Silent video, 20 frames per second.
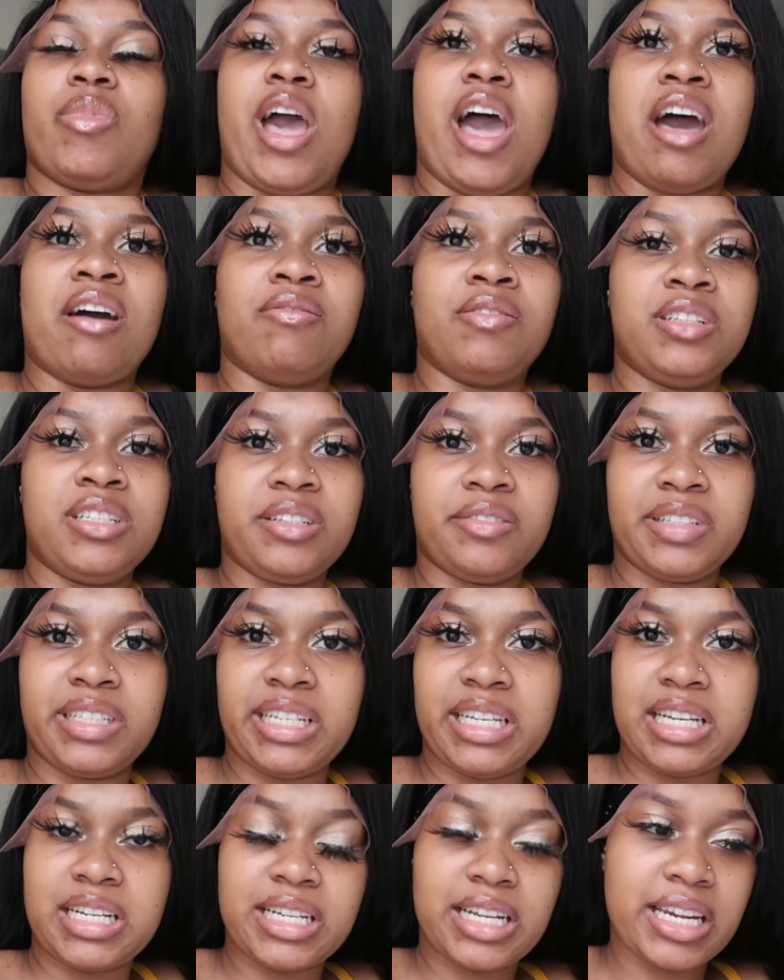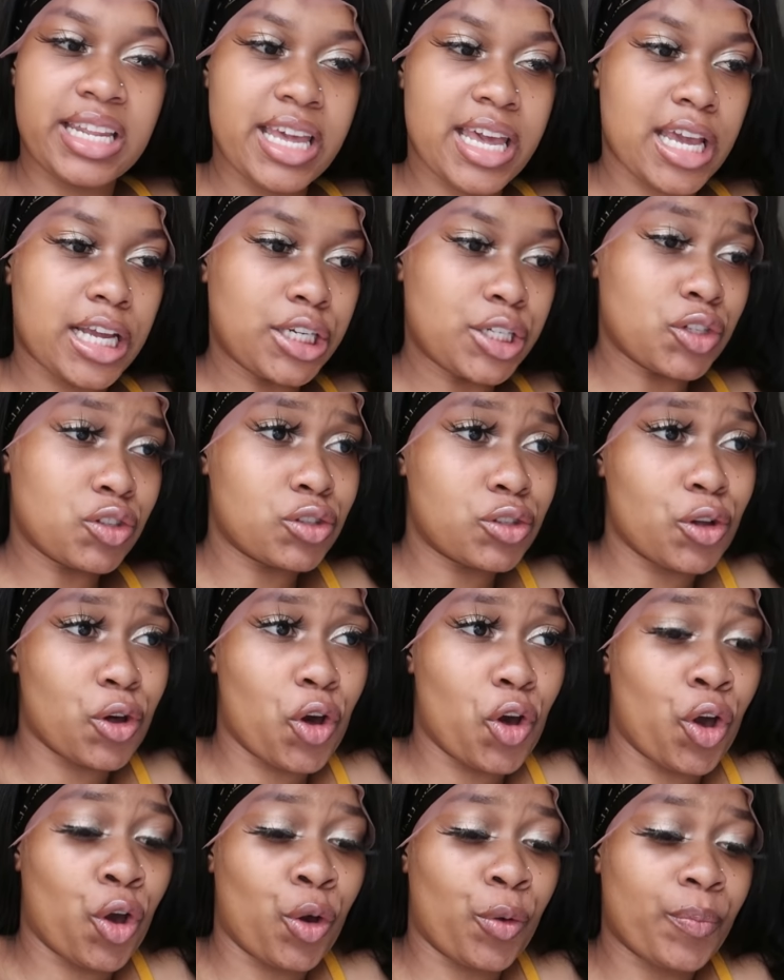I haven't even eaten yet,
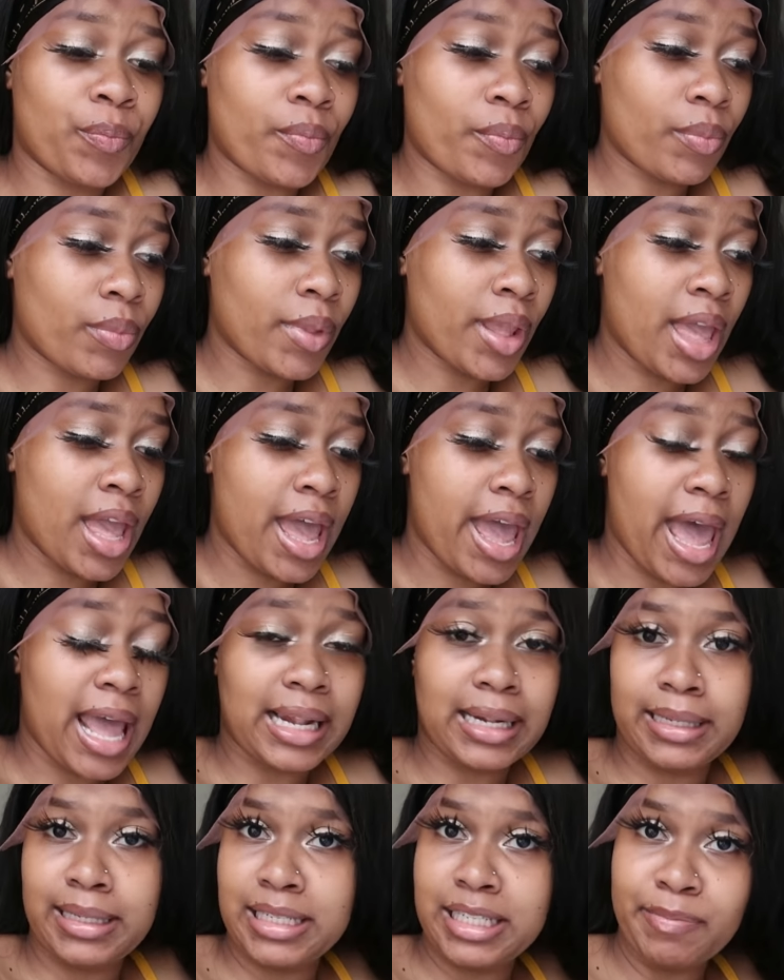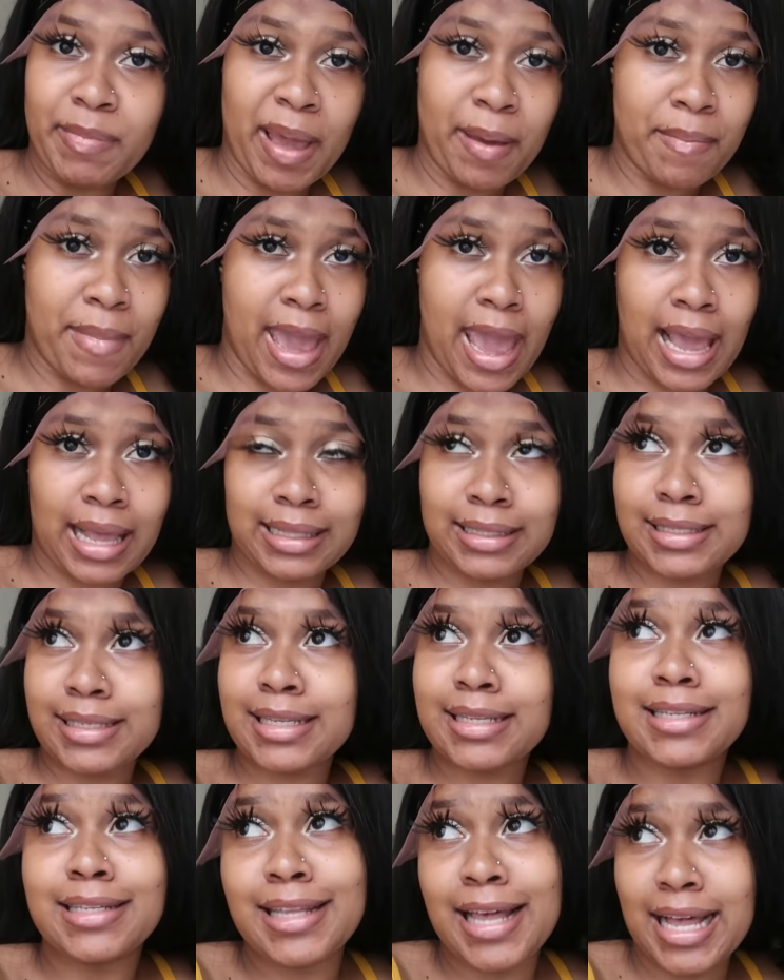so at least my man
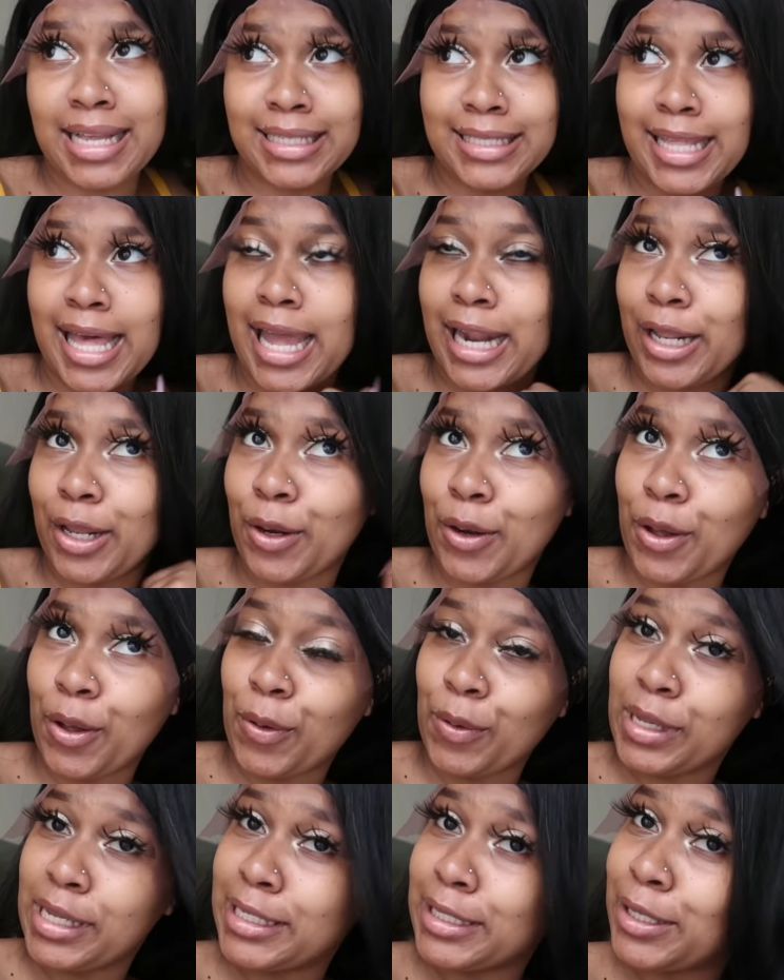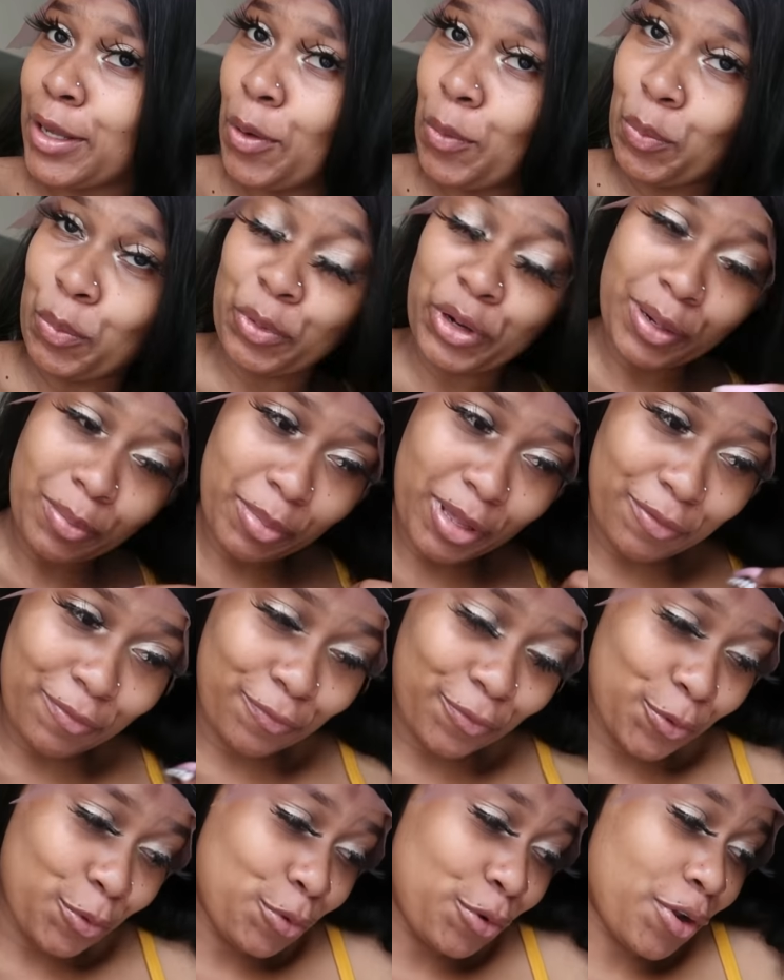says that you know he's gonna bring me
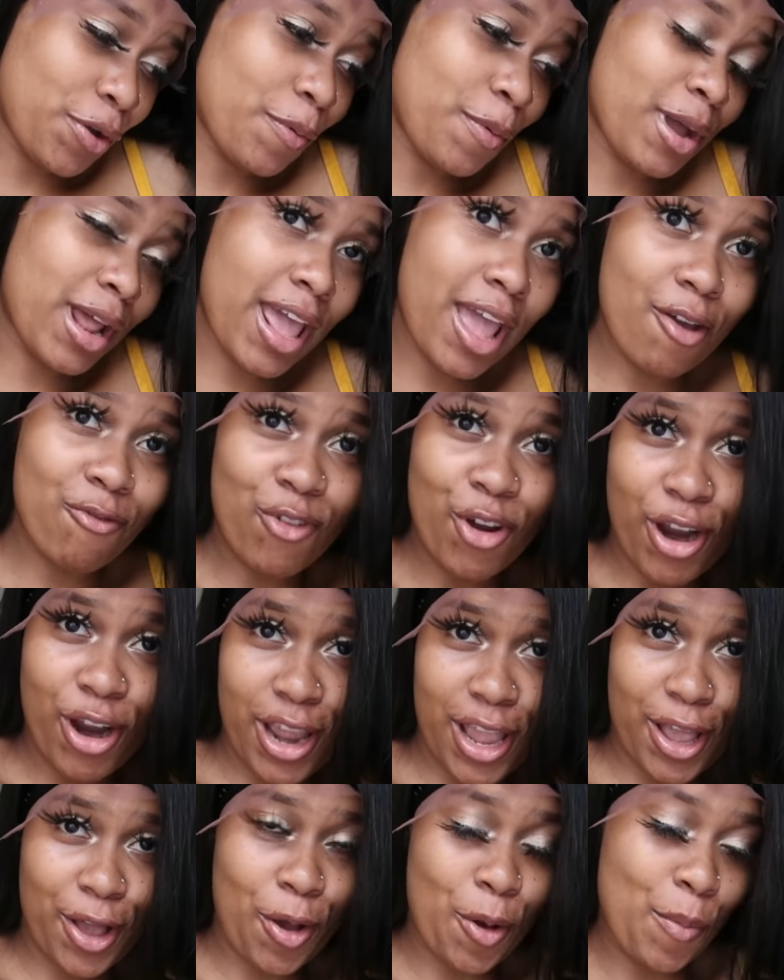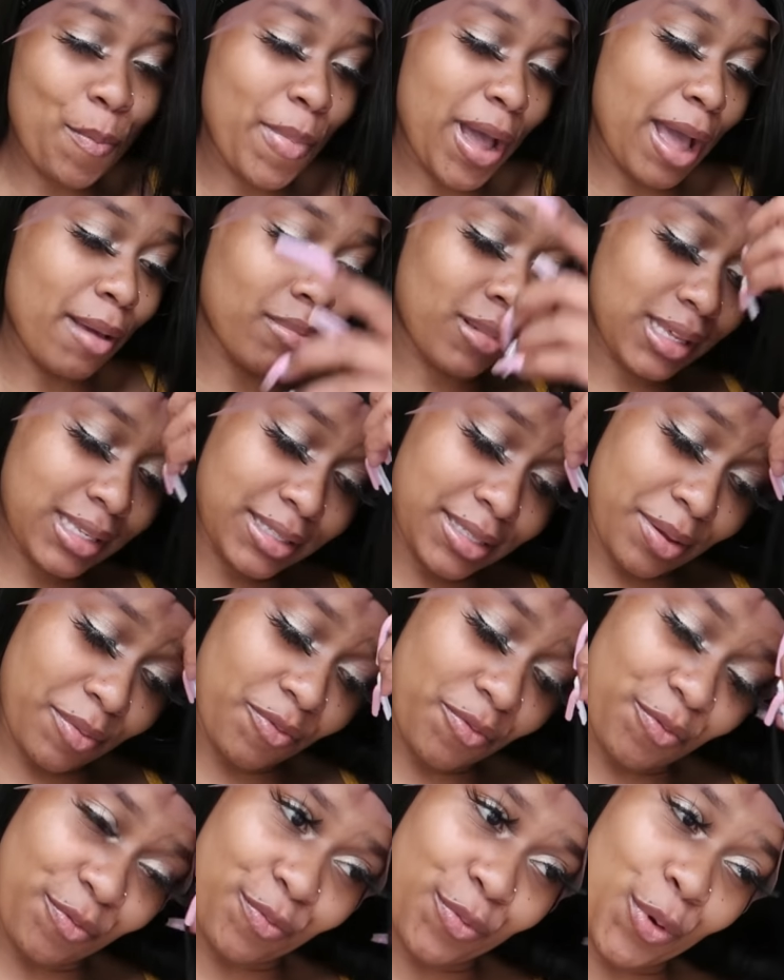food or whatever he gonna buy me some
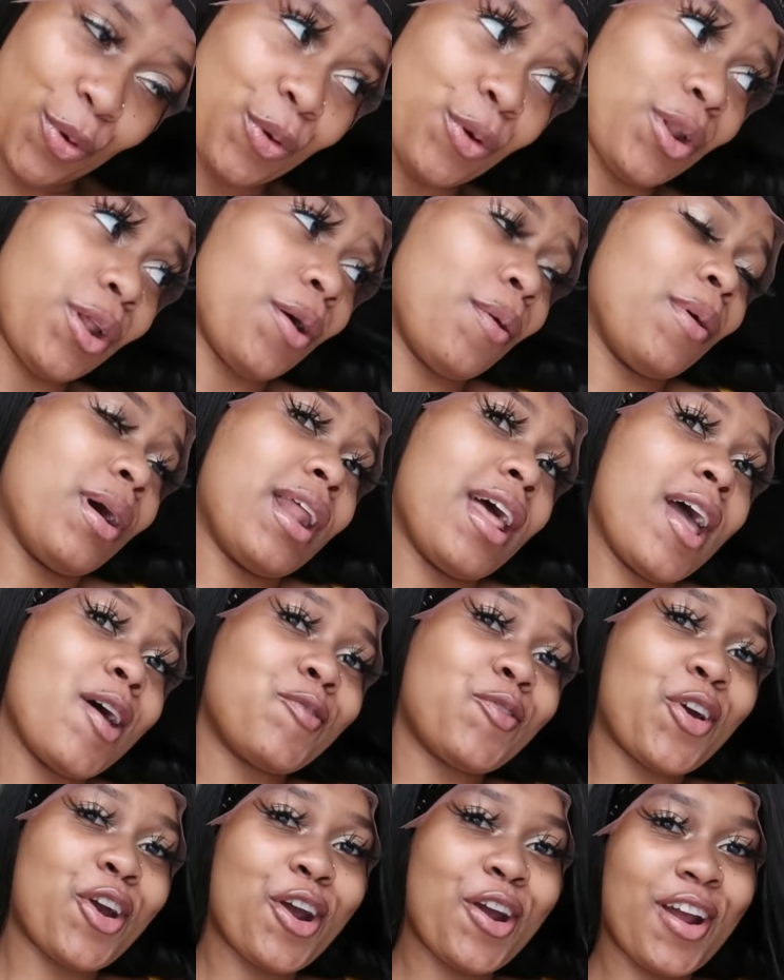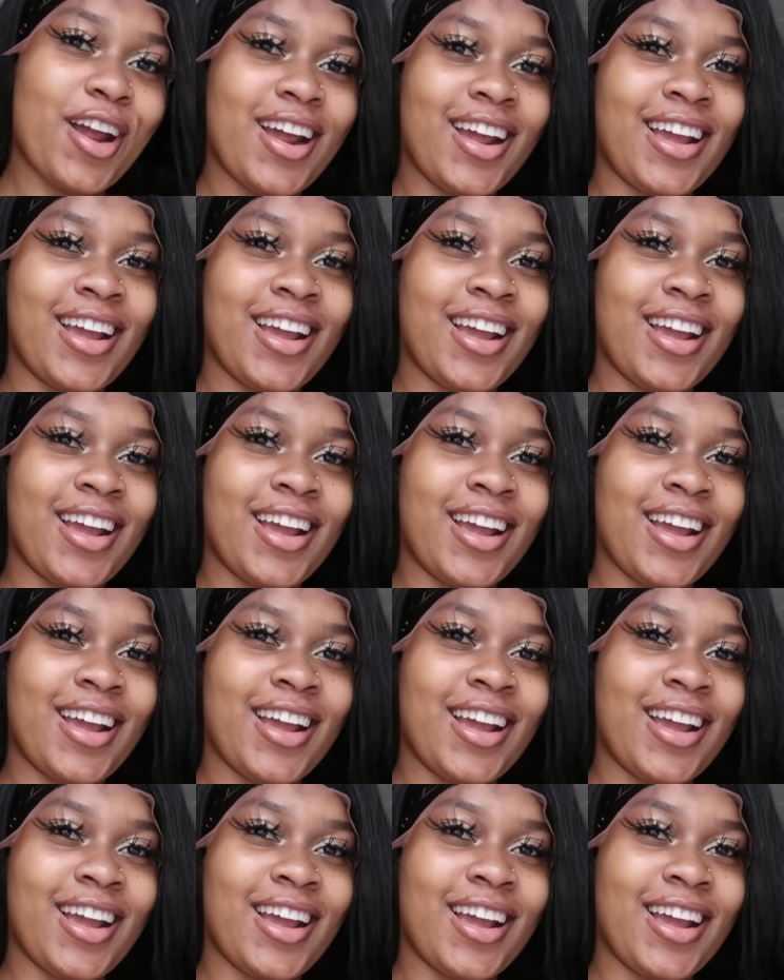food or whatever